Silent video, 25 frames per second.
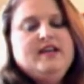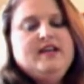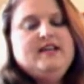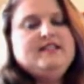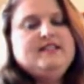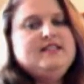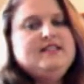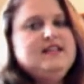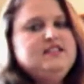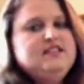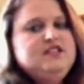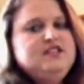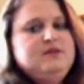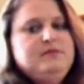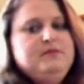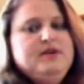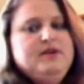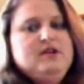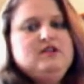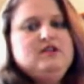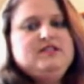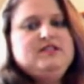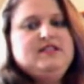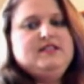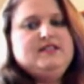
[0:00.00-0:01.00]
He says the
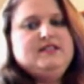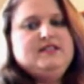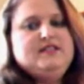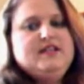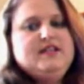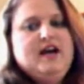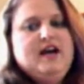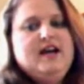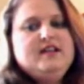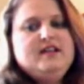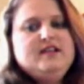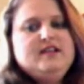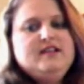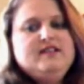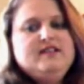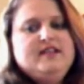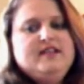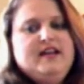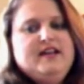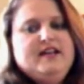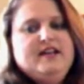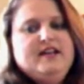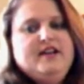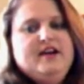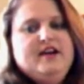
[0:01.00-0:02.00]
bill does not
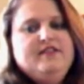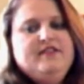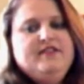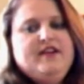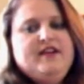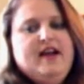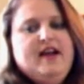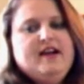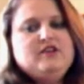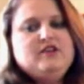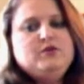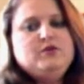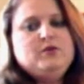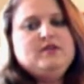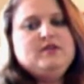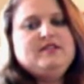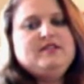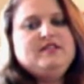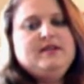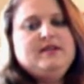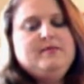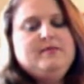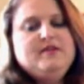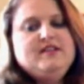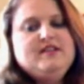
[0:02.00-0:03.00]
contain enough actual
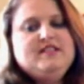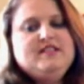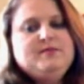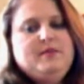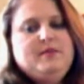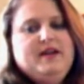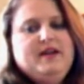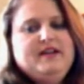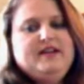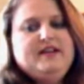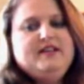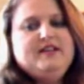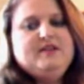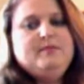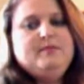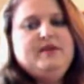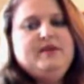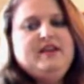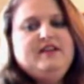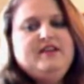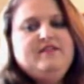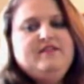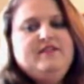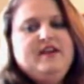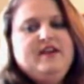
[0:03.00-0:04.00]
stimulus spending to
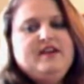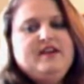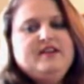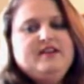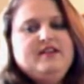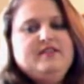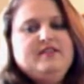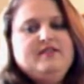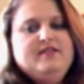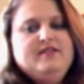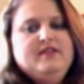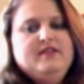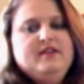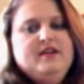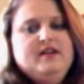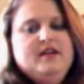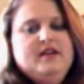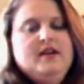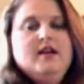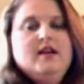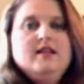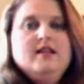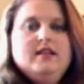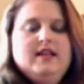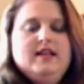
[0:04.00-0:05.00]
be effective.
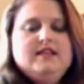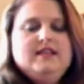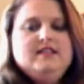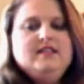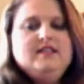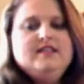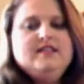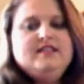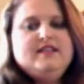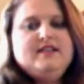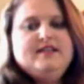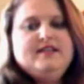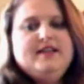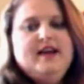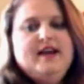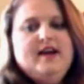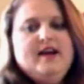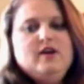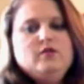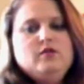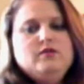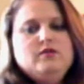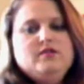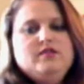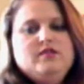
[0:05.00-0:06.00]
Let's listen
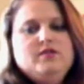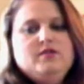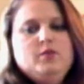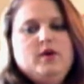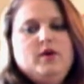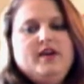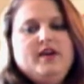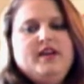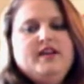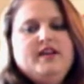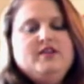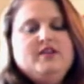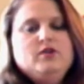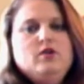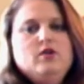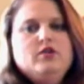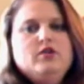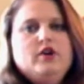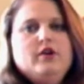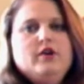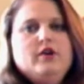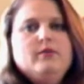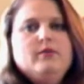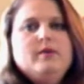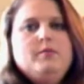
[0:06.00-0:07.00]
now to what he
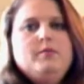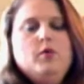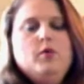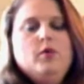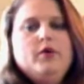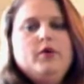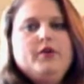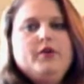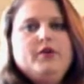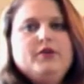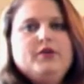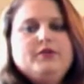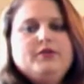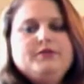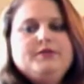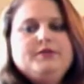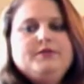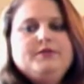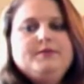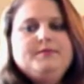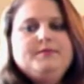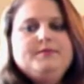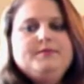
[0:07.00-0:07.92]
told our reporters.